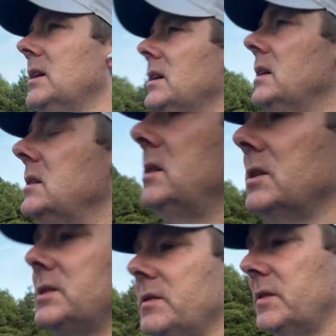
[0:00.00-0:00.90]
this
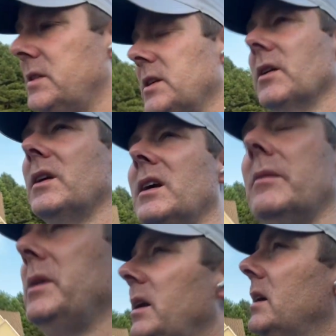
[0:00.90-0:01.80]
nursing facility. I
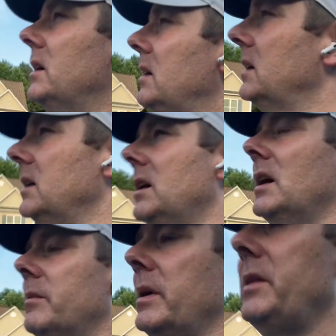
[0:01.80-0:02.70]
mean,
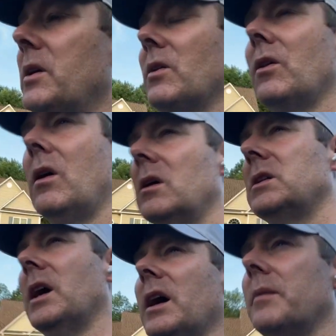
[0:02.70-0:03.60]
been there a long
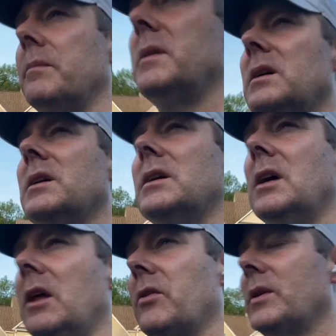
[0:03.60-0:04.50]
time.
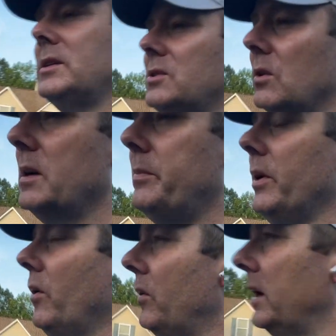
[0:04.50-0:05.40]
3-story
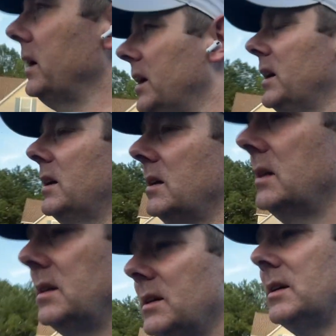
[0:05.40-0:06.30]
building.
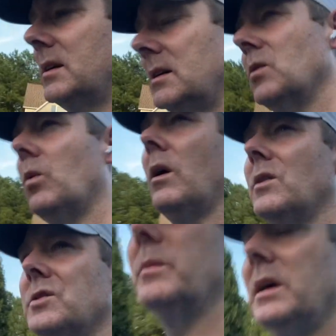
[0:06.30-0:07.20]
The
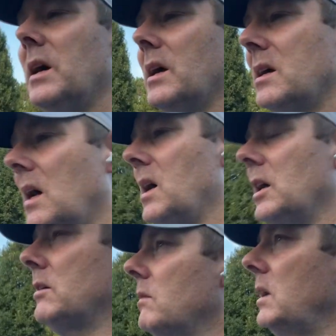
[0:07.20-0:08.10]
walls are made out of
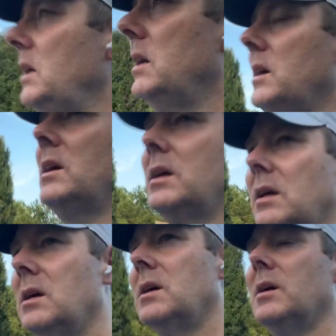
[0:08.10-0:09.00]
concrete,
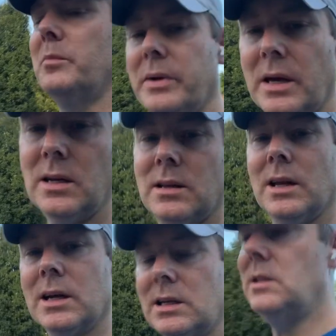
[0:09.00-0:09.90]
painted
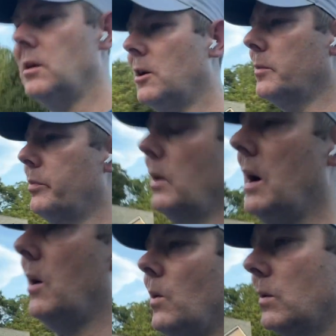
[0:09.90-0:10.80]
like a dark
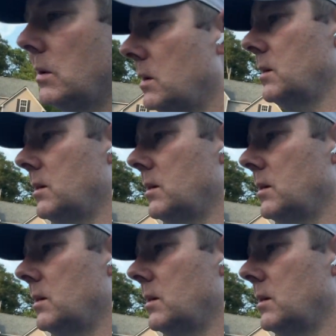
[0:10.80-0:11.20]
brown.